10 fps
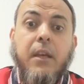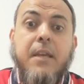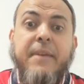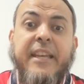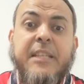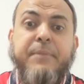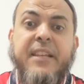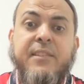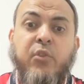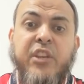he make his
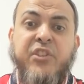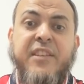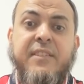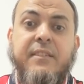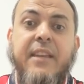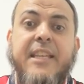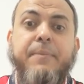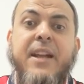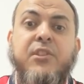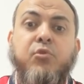breast or his chest
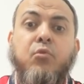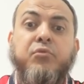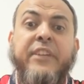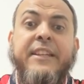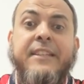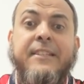expands to contain